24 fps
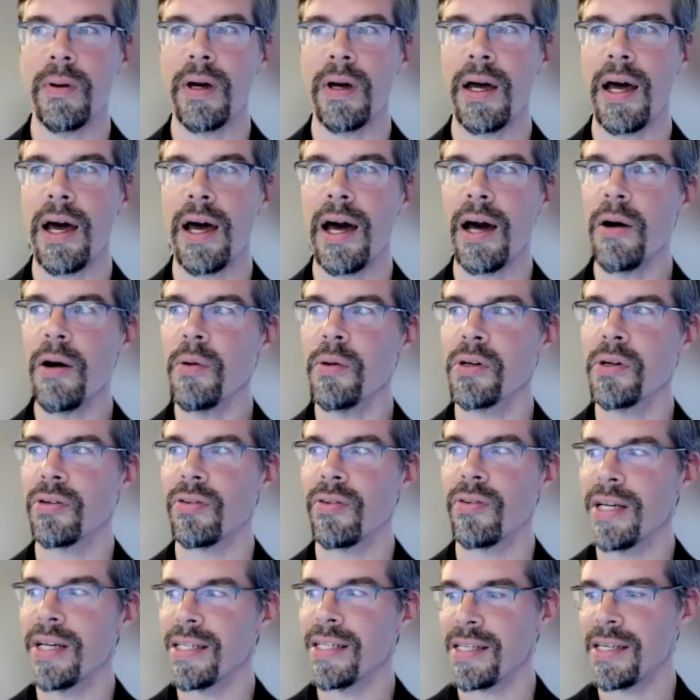how
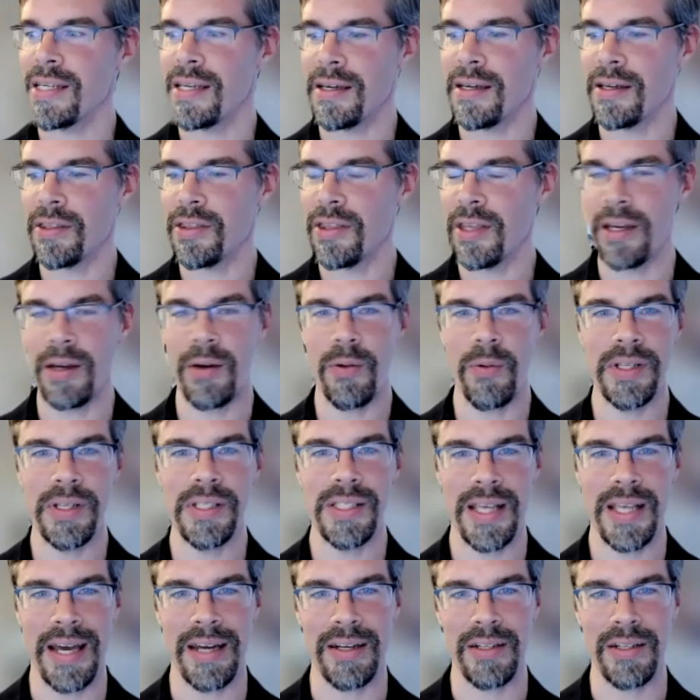crazy a thing was
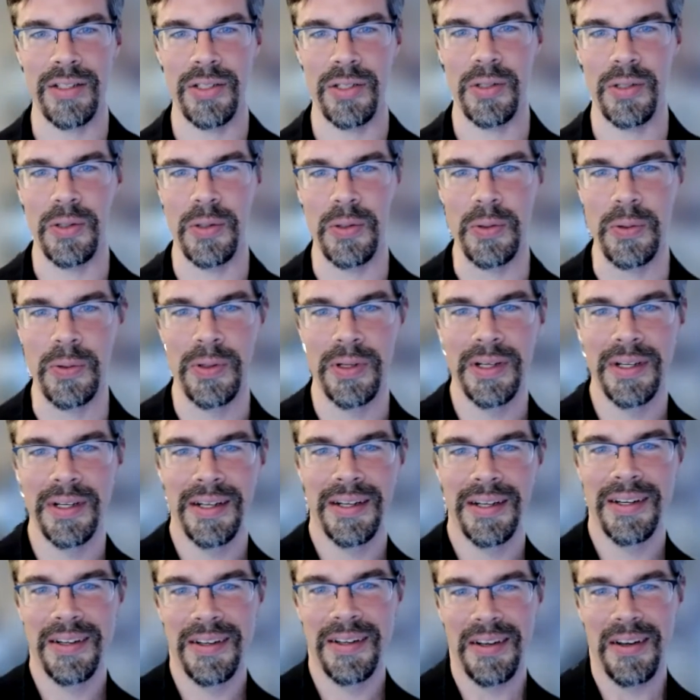that
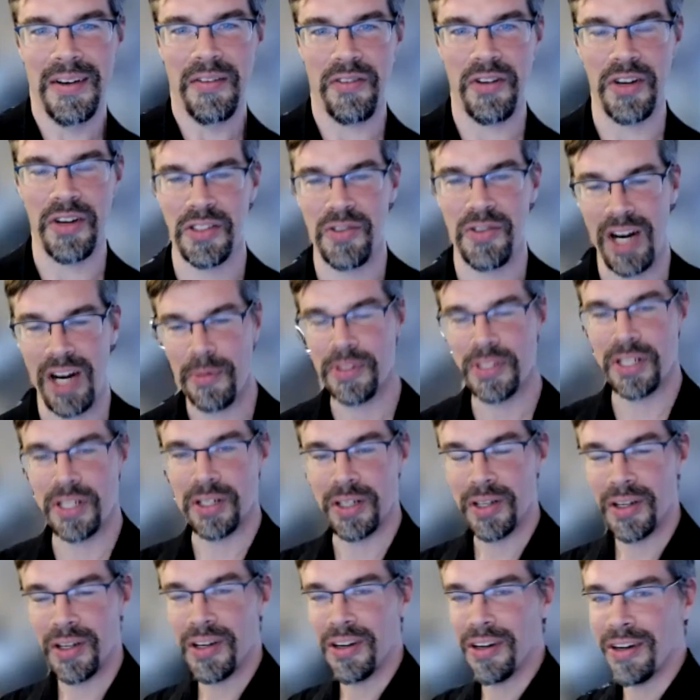for astronomers to
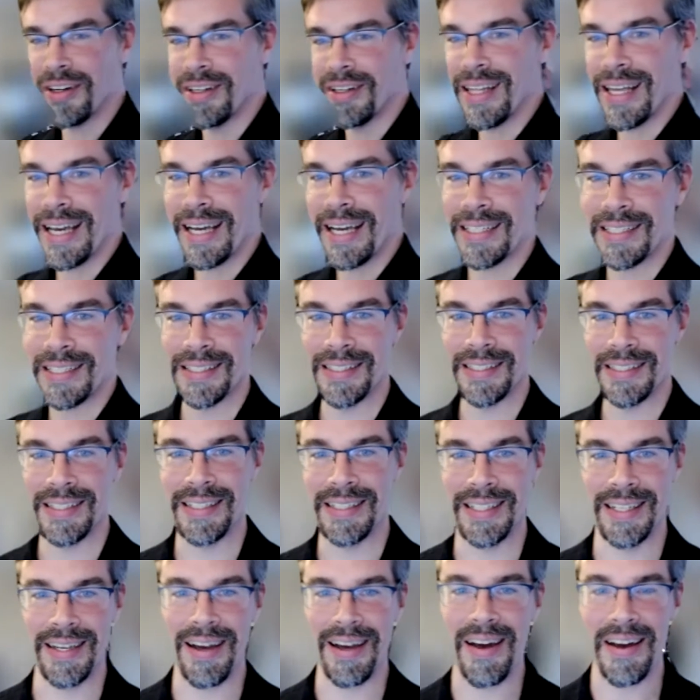learn that,
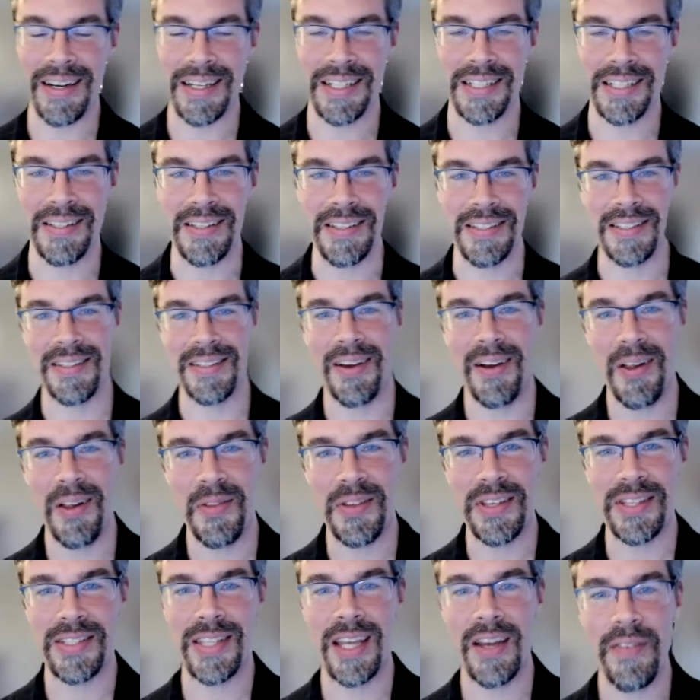gosh, there's all
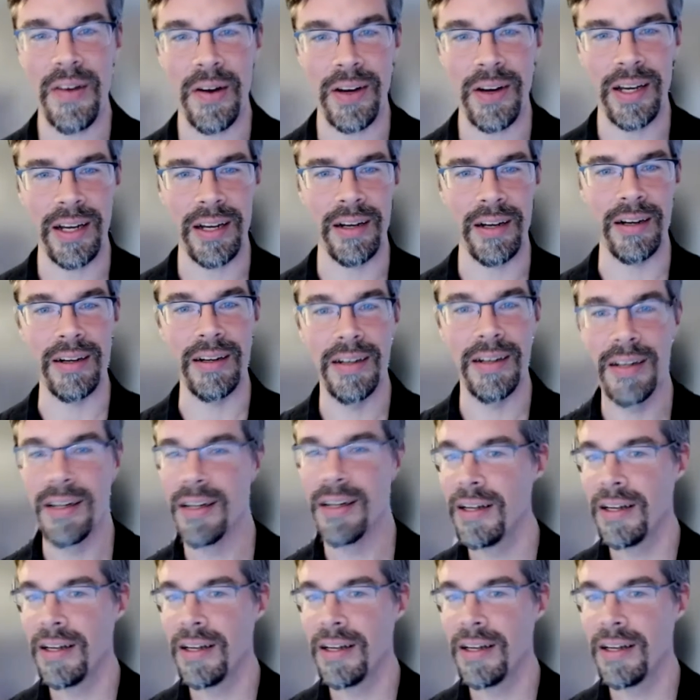this stuff out here